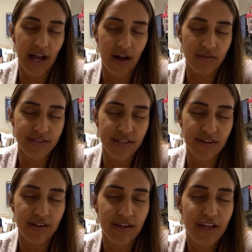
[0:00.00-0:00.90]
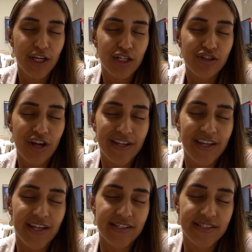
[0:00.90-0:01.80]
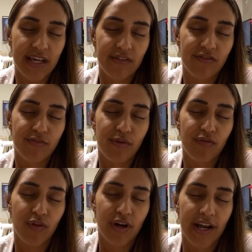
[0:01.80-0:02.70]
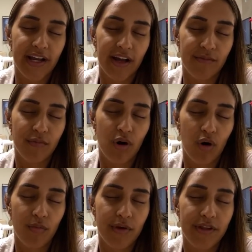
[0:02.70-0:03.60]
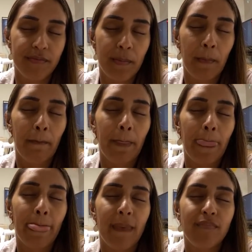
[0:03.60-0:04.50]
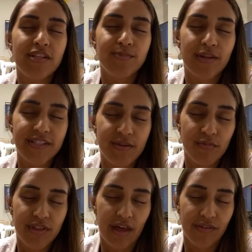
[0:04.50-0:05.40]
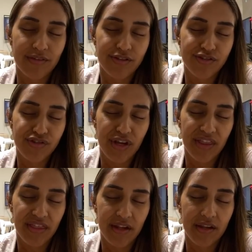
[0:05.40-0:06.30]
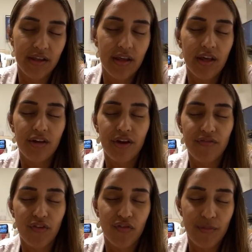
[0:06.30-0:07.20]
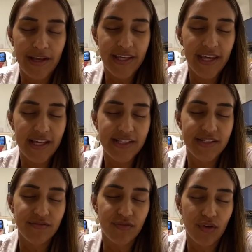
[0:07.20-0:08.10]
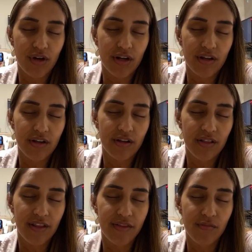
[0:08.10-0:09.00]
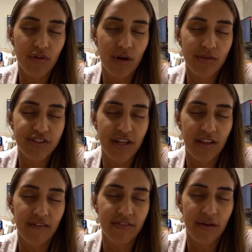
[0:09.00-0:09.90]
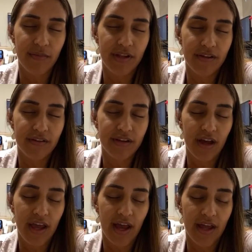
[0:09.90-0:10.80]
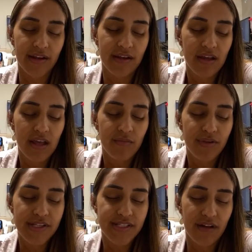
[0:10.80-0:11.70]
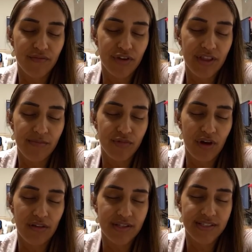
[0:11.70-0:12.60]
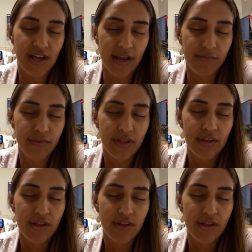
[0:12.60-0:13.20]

to our house and trying to get it safe before I come home and Please bless him with health and strength. And grateful for my kids and for let them know how much I love them and, and please comfort them throughout this time.